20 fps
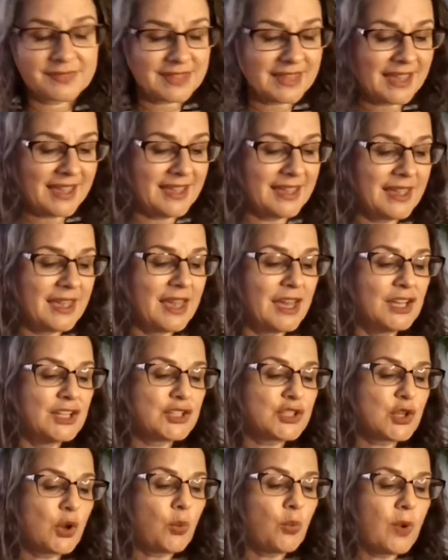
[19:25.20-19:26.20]
Okay?
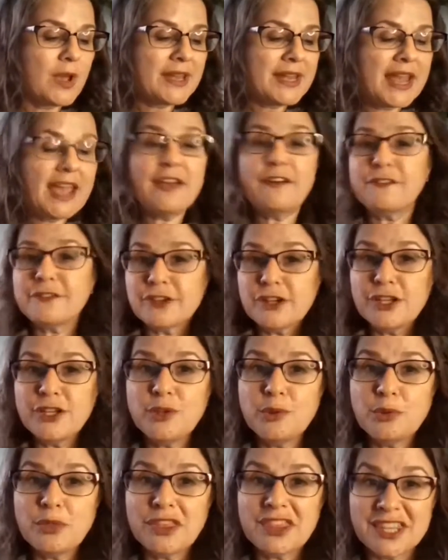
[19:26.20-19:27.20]
So whenever
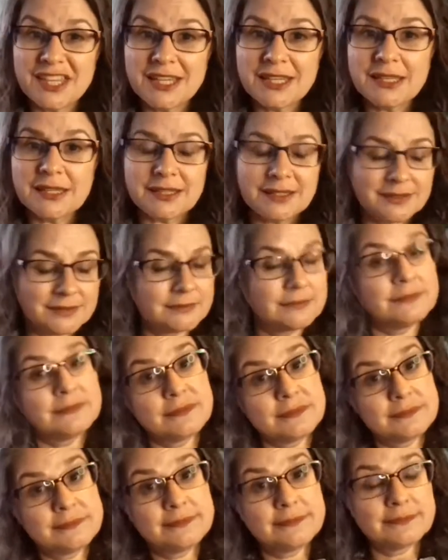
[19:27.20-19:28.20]
you think,
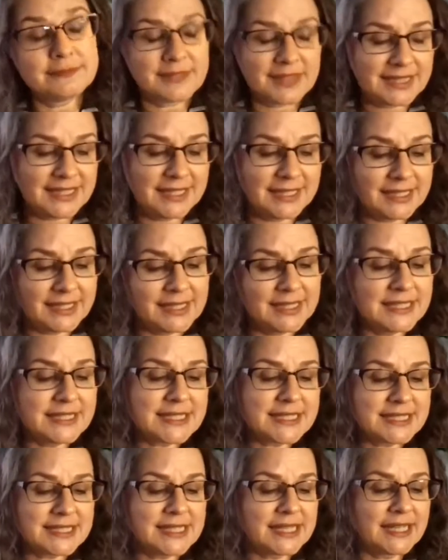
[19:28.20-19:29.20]
thinking
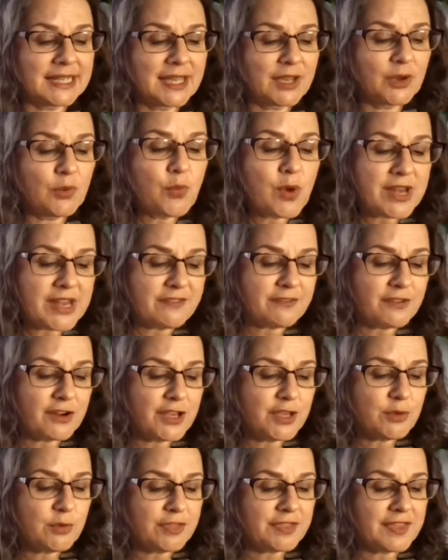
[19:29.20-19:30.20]
is stinking. Whenever
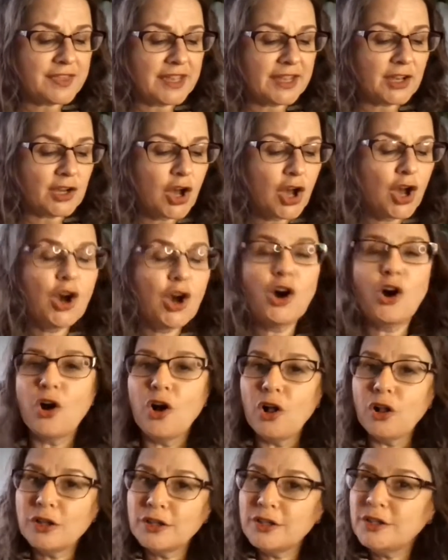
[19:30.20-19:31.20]
you think,
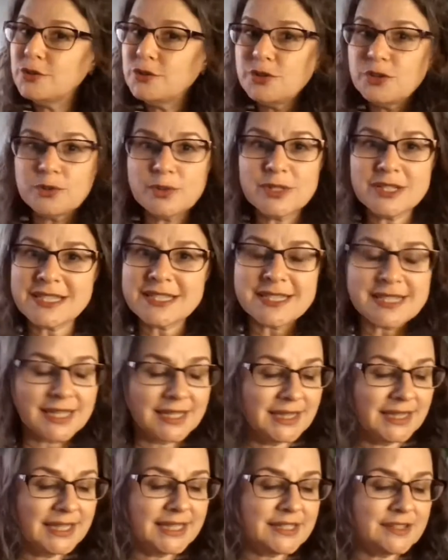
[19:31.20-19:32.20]
all you do is
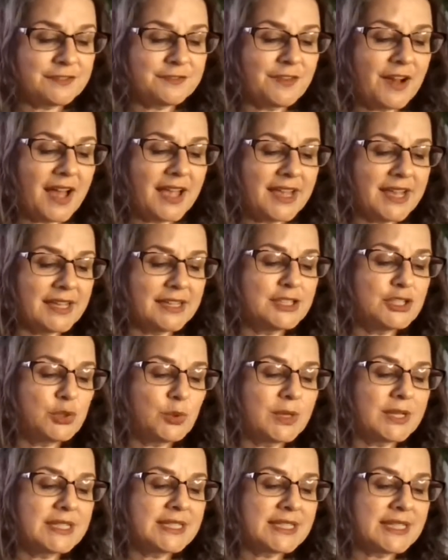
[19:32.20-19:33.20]
solidify into
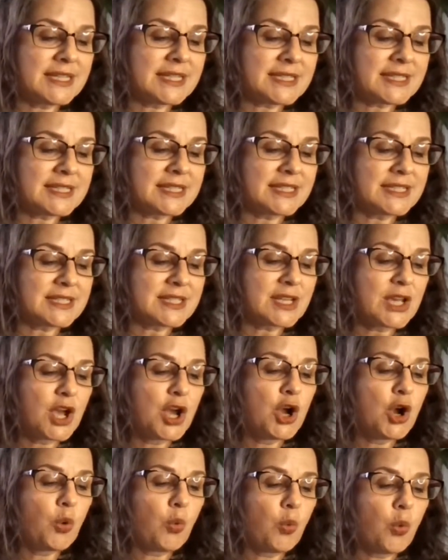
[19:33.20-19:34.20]
existence
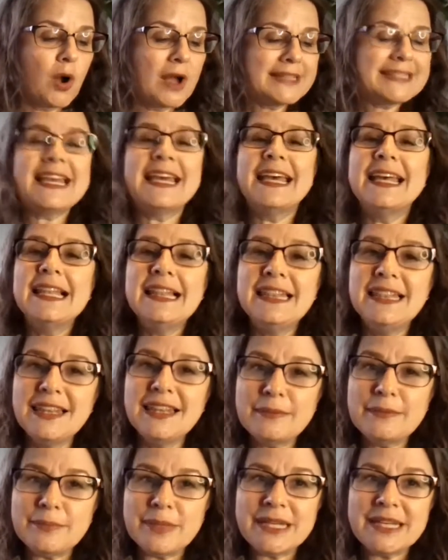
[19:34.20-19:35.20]
what
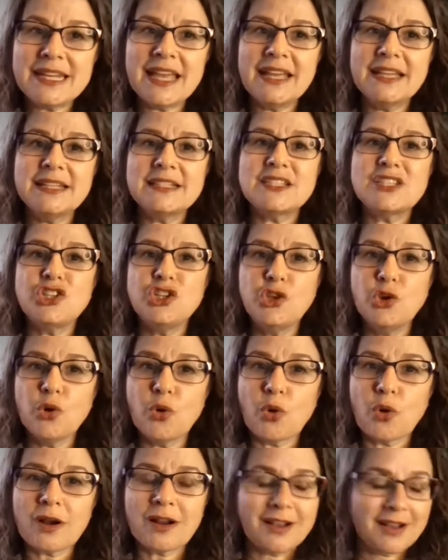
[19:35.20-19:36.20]
eliminates
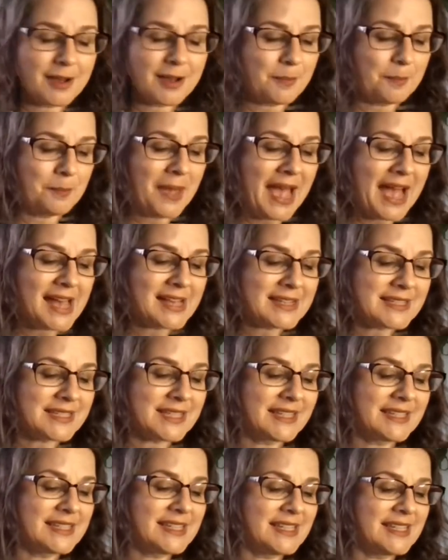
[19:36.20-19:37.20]
your
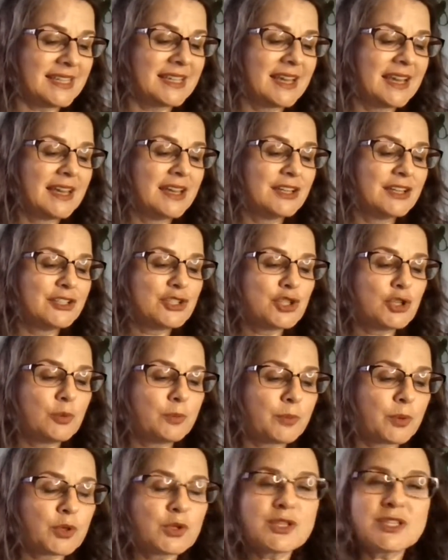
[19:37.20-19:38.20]
capacity to
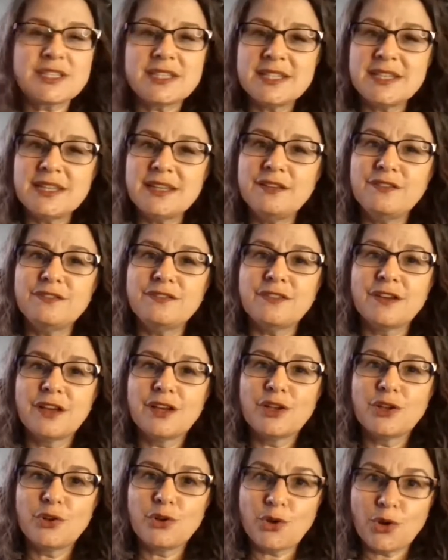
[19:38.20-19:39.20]
perceive,
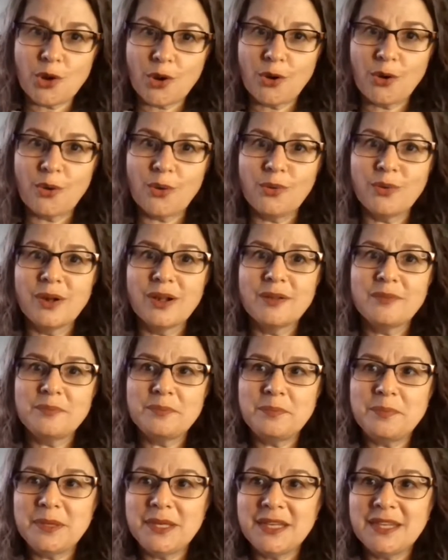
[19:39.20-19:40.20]
know,
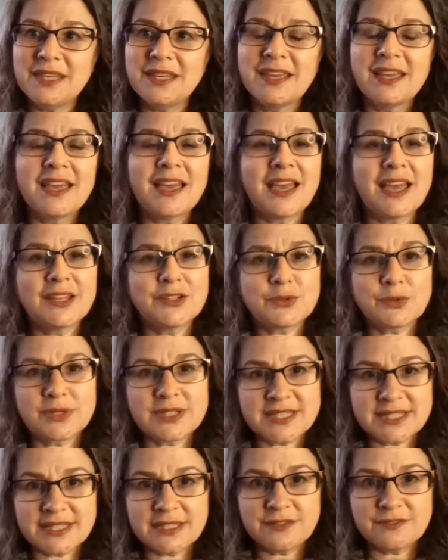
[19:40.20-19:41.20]
be, and
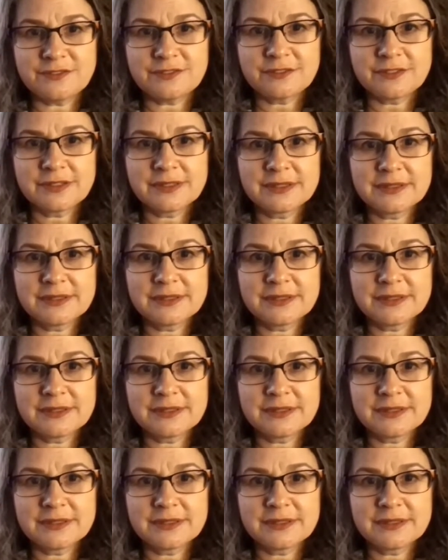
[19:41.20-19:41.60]
receive.